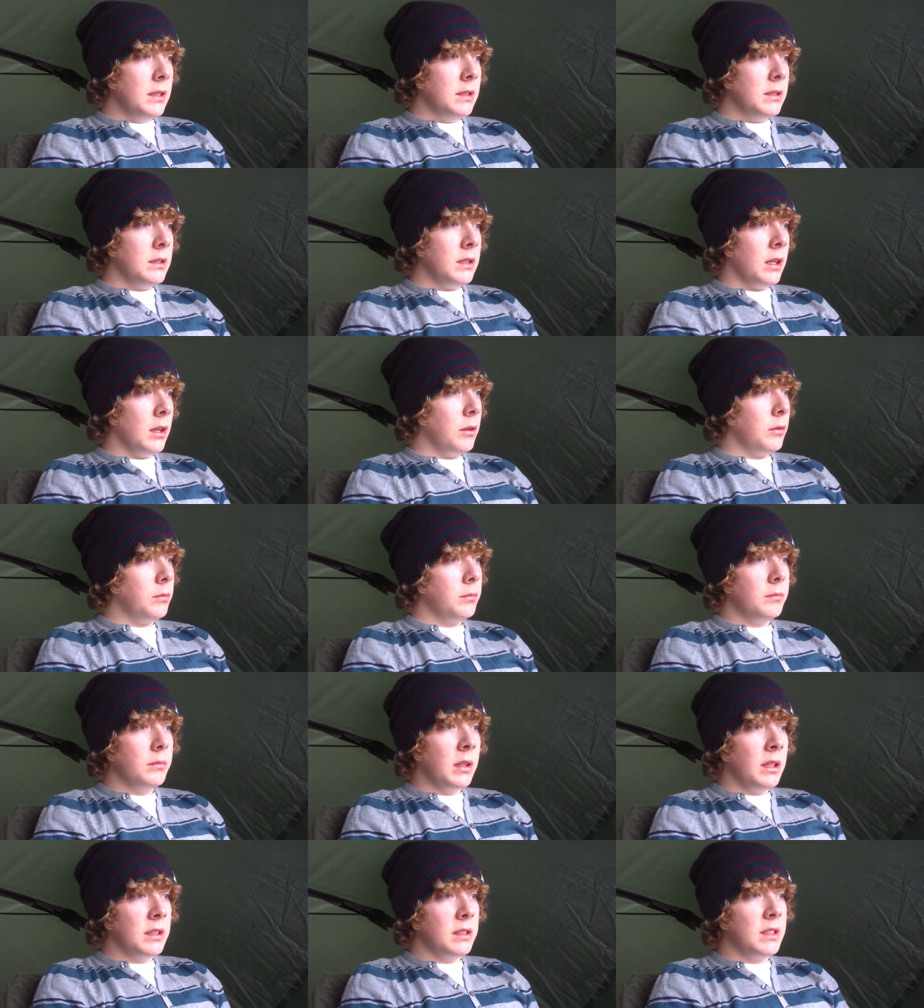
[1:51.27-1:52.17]
So
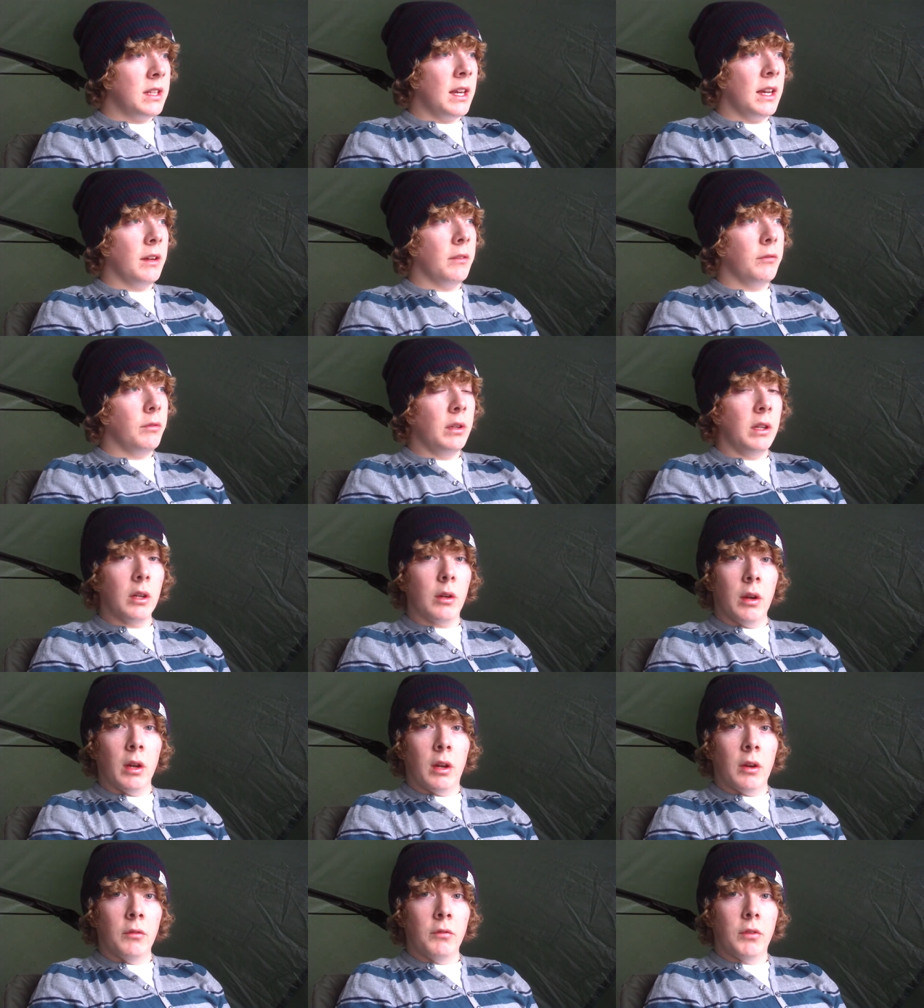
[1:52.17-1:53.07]
as I say, I'm feeling
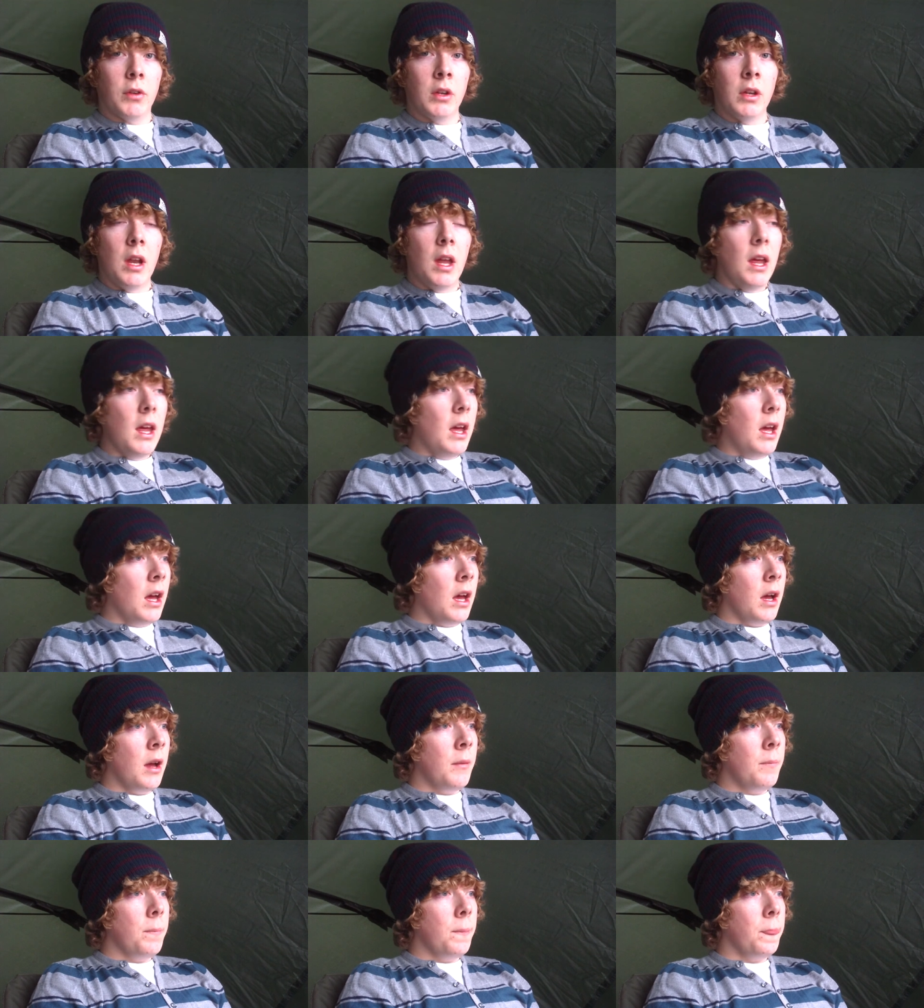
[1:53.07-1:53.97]
quite confident.
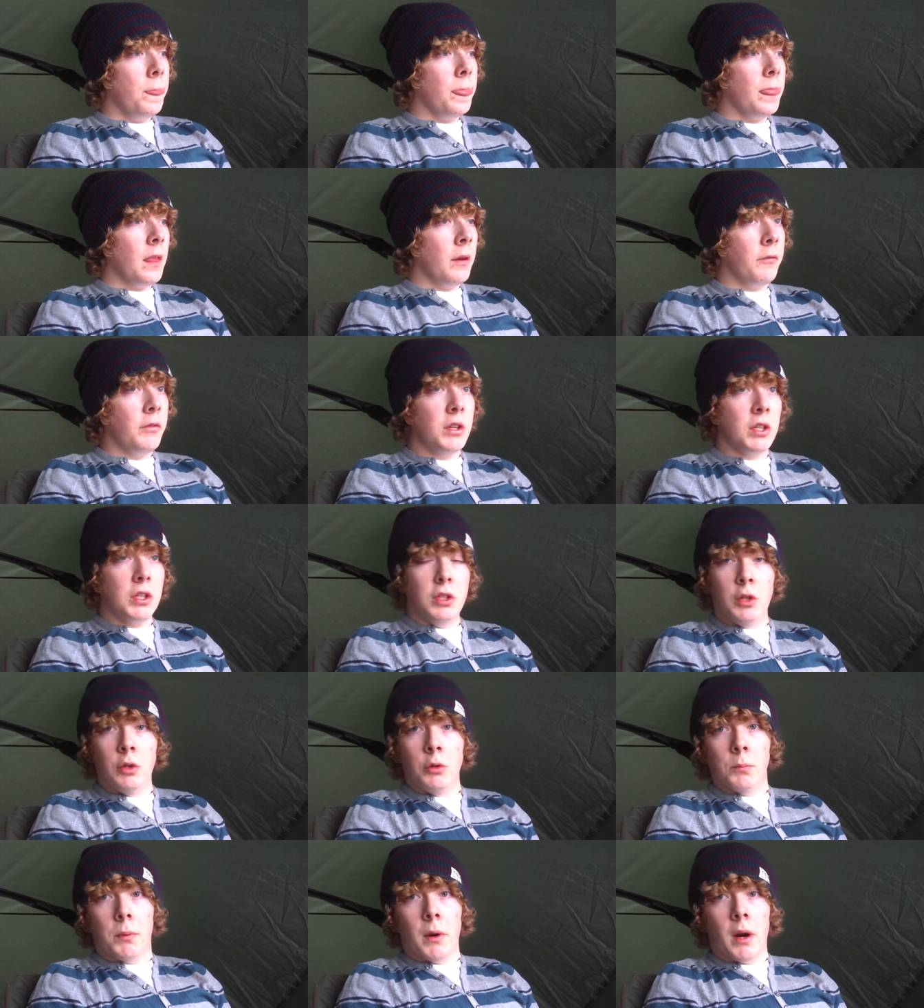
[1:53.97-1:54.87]
Um, I'm fishing
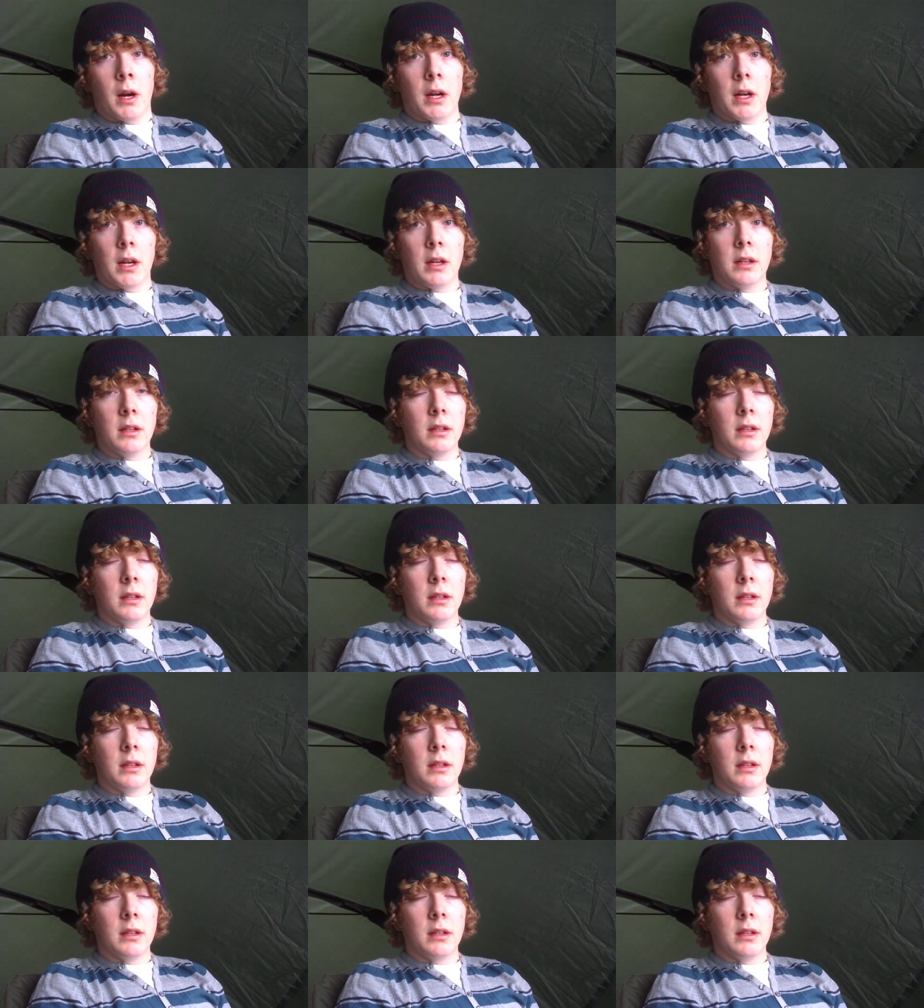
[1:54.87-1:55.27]
Newton Park.